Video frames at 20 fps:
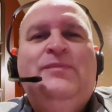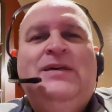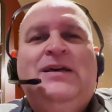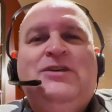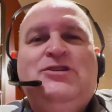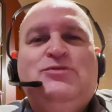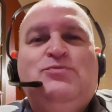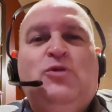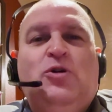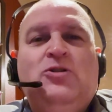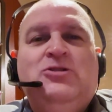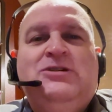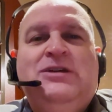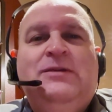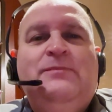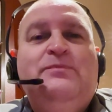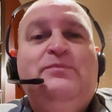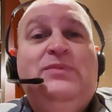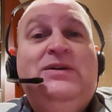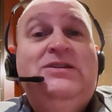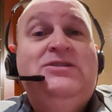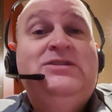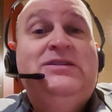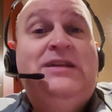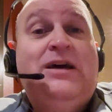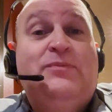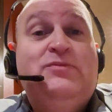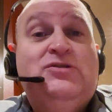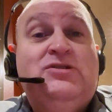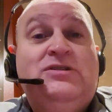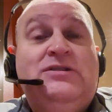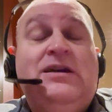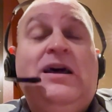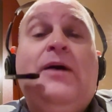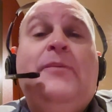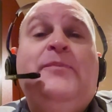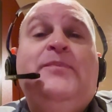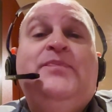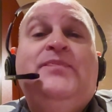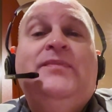Small team based in
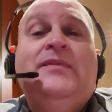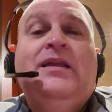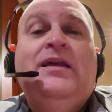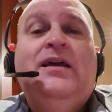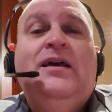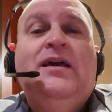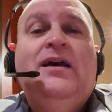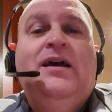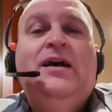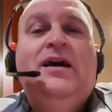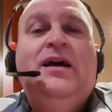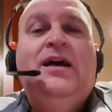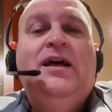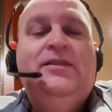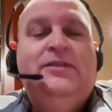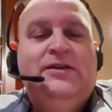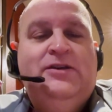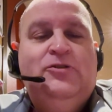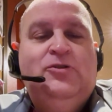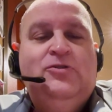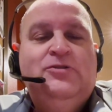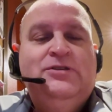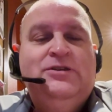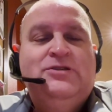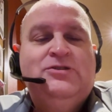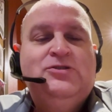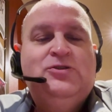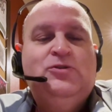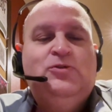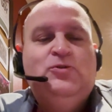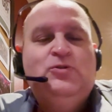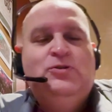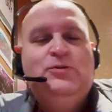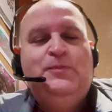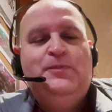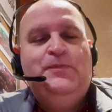Amsterdam, and they're on Discord.